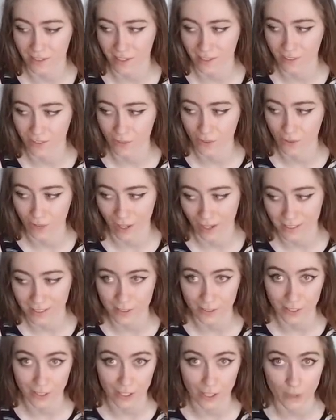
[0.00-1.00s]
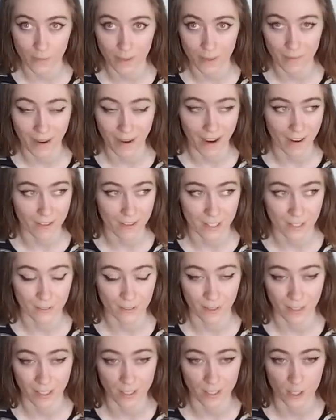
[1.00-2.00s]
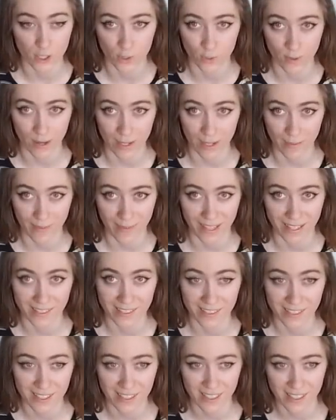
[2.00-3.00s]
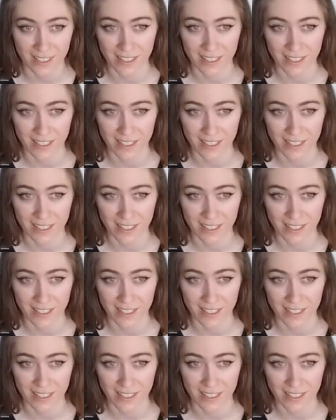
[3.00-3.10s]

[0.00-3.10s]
a nice looking human and my hair is in a fucking dreaded mess